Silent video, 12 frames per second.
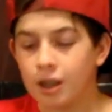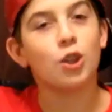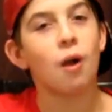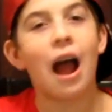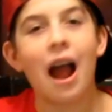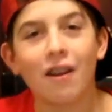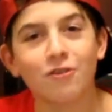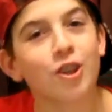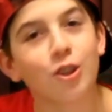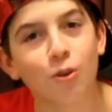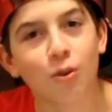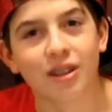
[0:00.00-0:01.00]
You have to
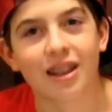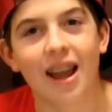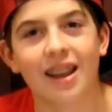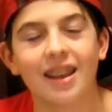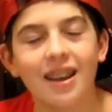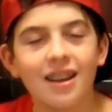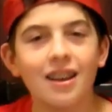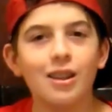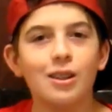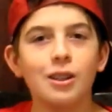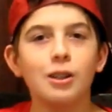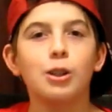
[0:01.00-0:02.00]
do it, Daddy.
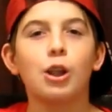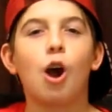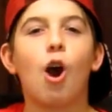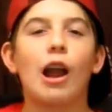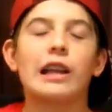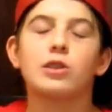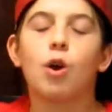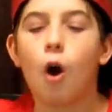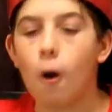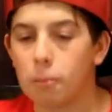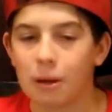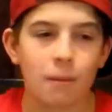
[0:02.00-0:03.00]
All right, so
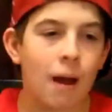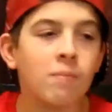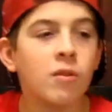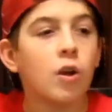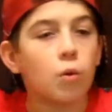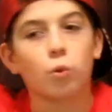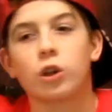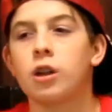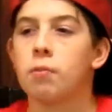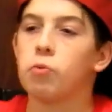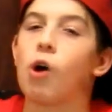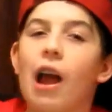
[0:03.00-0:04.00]
open them up. We're
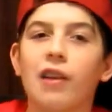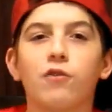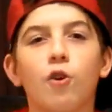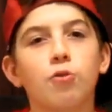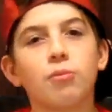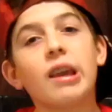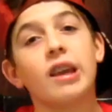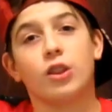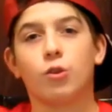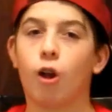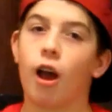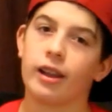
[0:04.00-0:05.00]
gonna blindfold me, and
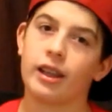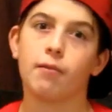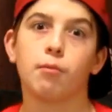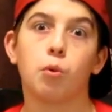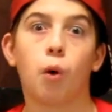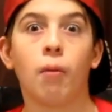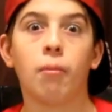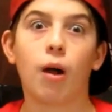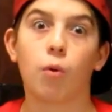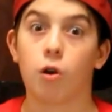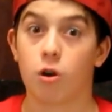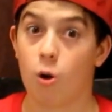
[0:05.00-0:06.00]
you gotta give me one by
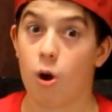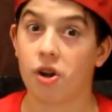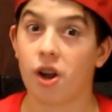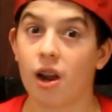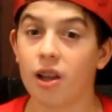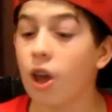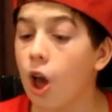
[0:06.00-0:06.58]
one, all right, Daddy?